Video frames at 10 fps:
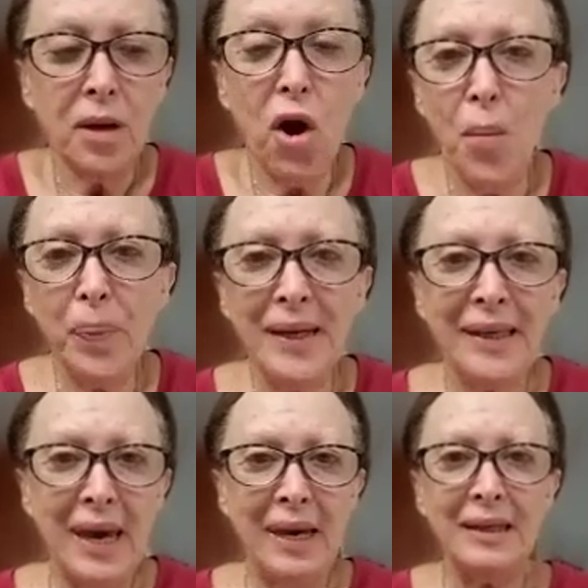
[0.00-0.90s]

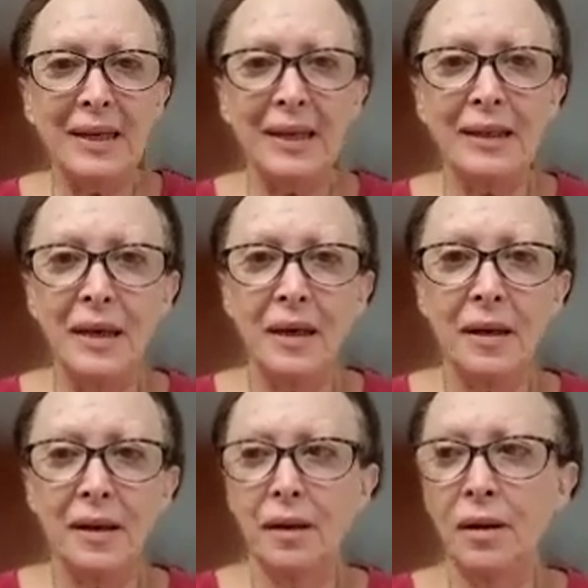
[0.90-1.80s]
complicated
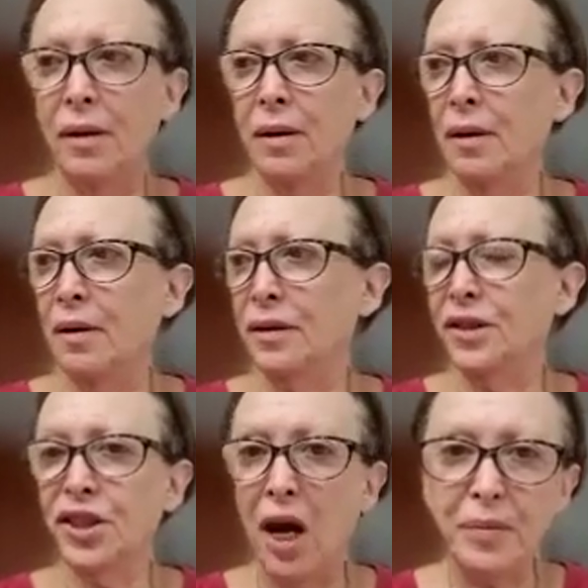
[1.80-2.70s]

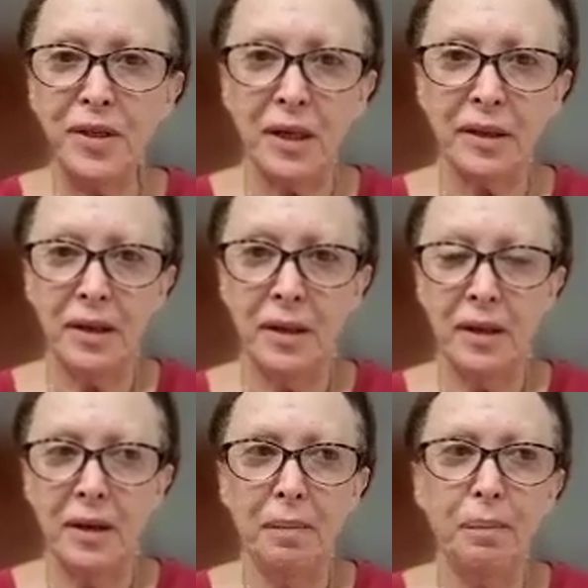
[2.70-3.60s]
subject.
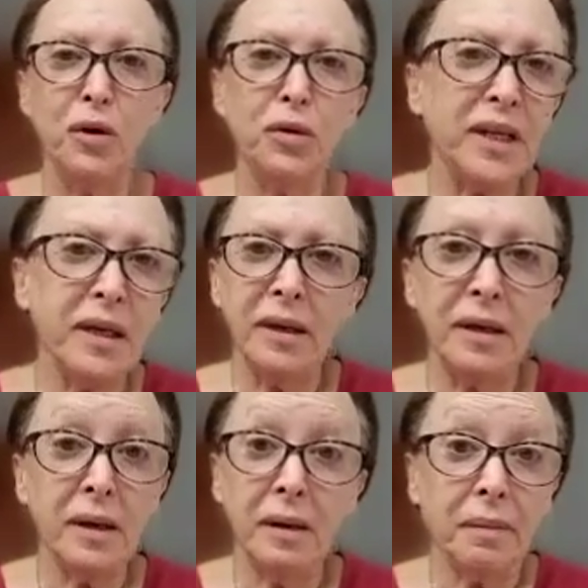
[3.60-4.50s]
Beauty,
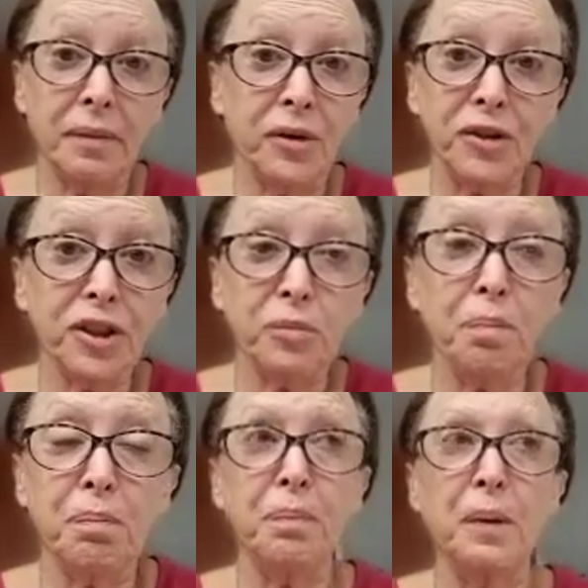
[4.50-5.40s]
there's
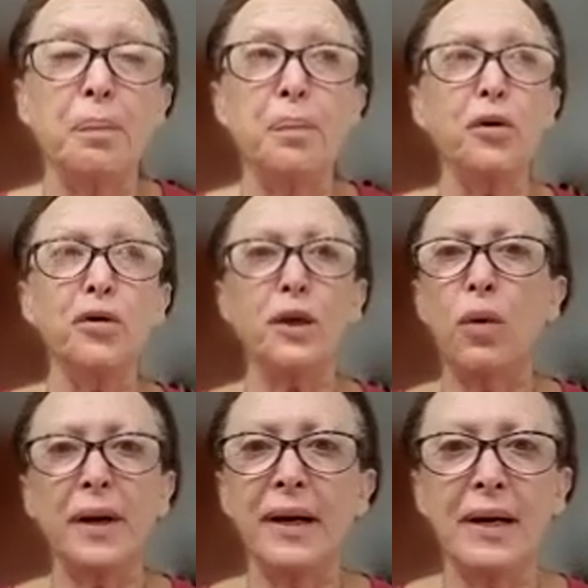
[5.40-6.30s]
beauty.
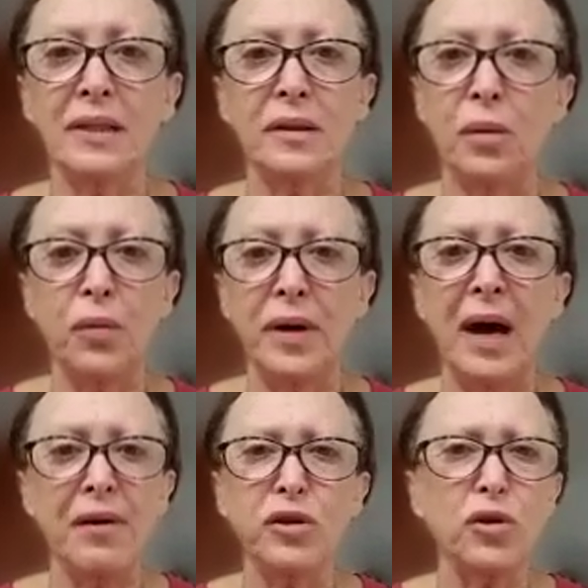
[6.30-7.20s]
What it is, we
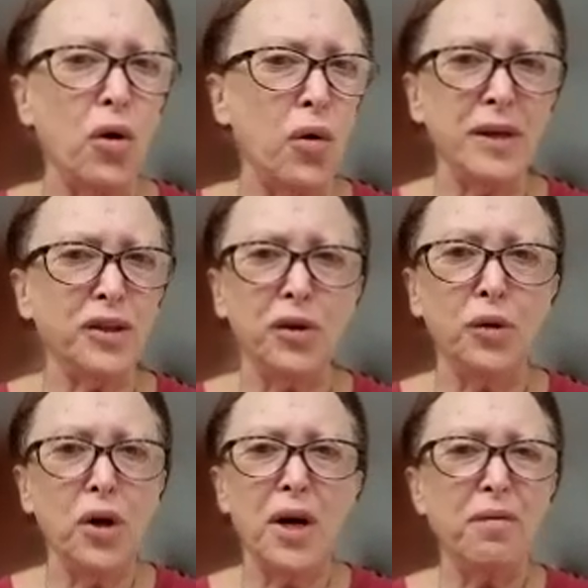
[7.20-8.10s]
have to go into
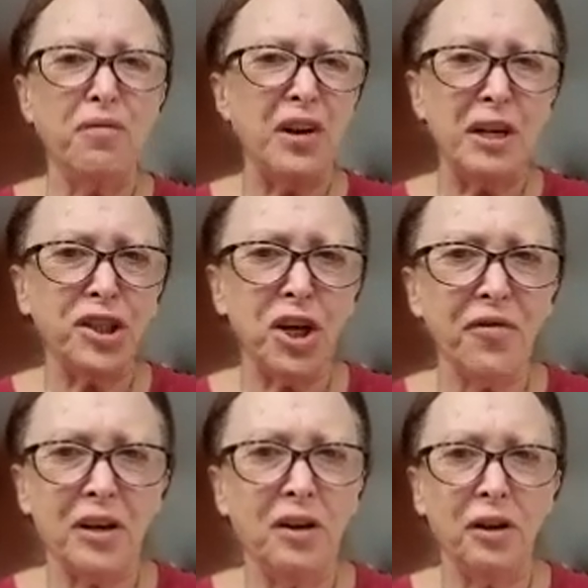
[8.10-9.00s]

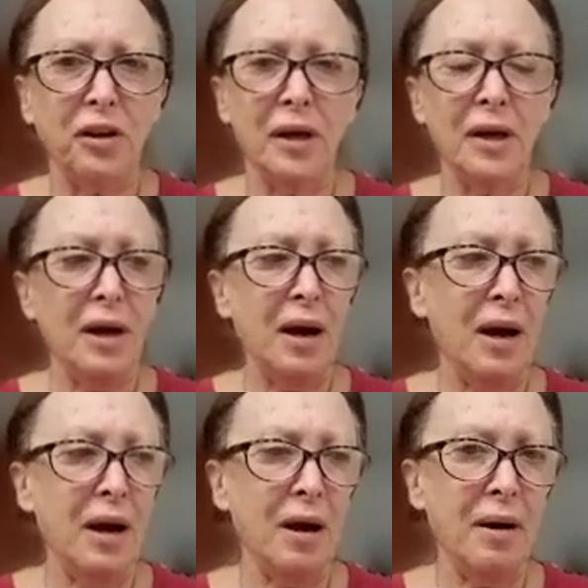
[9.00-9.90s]
philosophical
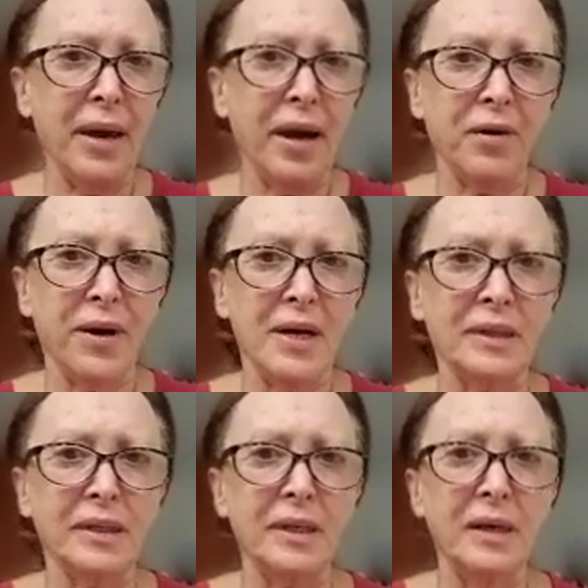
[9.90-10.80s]
areas.